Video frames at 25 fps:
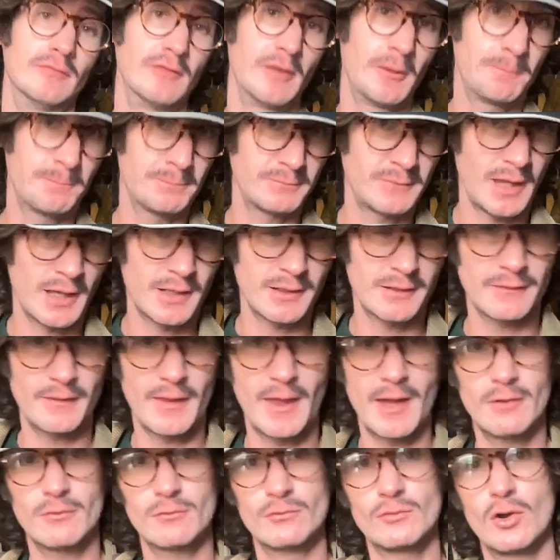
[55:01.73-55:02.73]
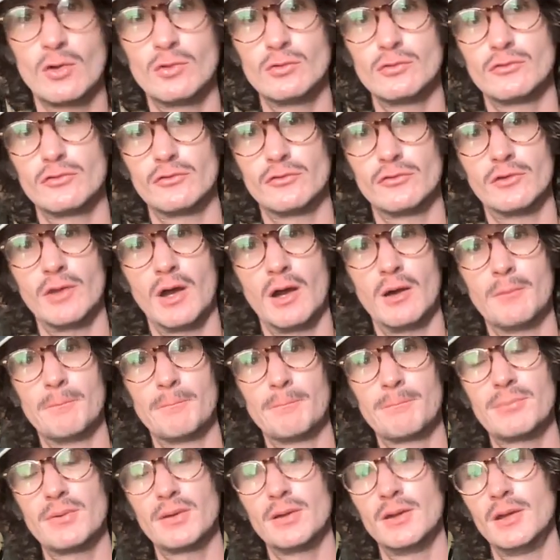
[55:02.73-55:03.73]
dipped out of that roach
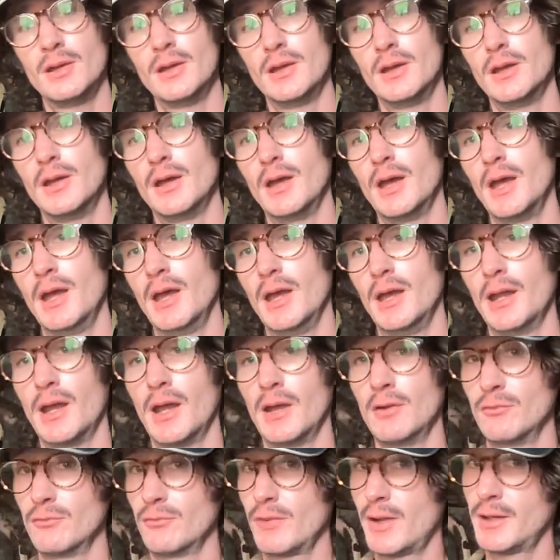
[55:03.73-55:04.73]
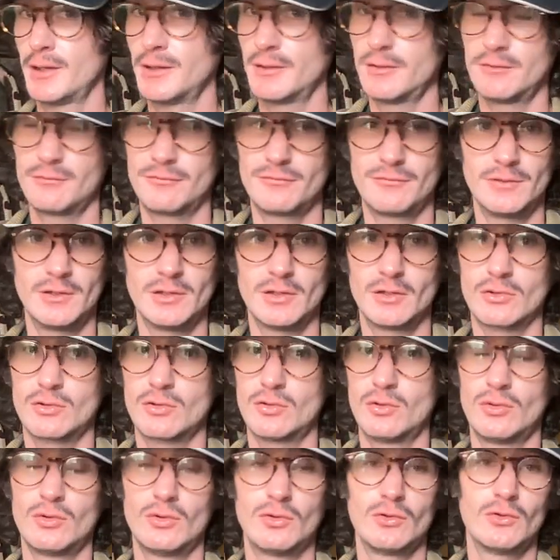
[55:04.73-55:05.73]
dump, and I rented a
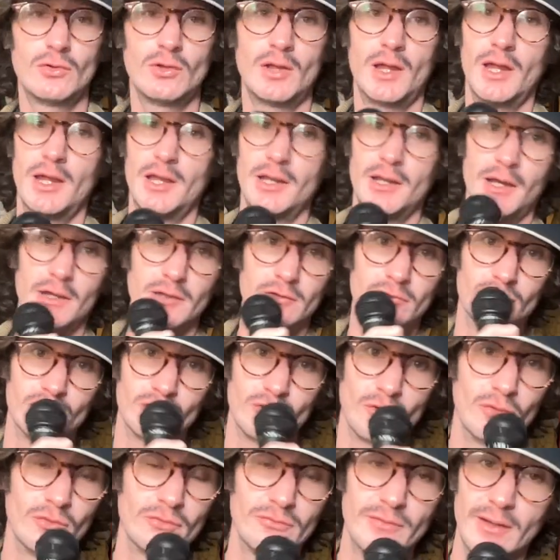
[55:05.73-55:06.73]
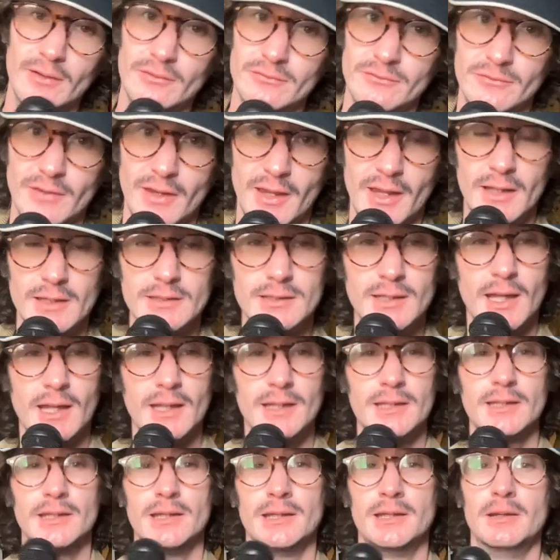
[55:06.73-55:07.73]
vehicle, and I drove out to
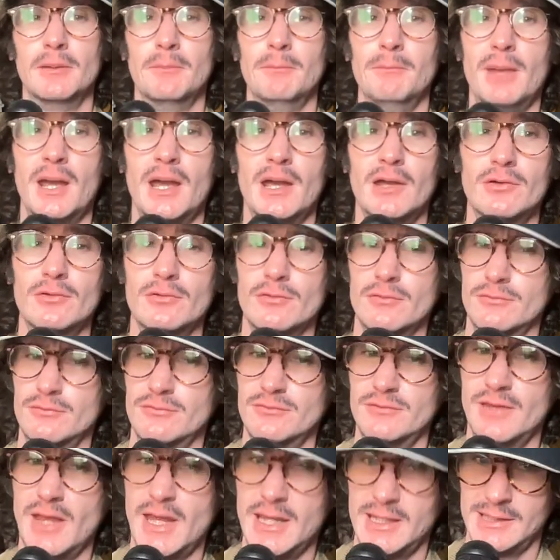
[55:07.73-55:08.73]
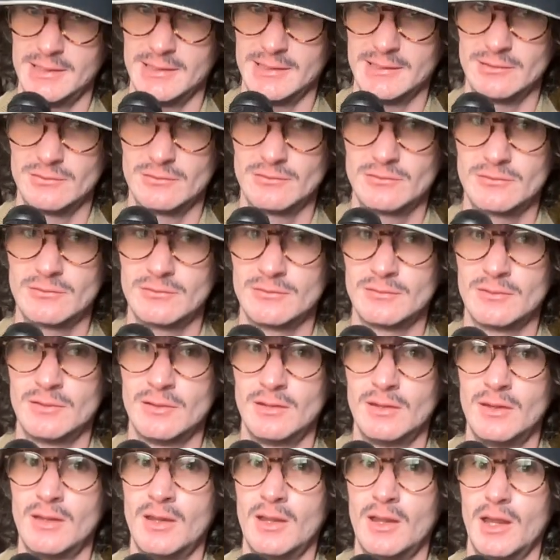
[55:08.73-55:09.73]
LA in a matter of days.
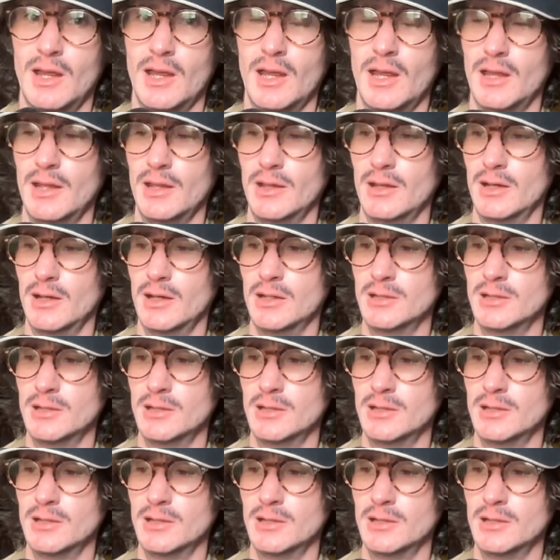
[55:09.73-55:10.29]
And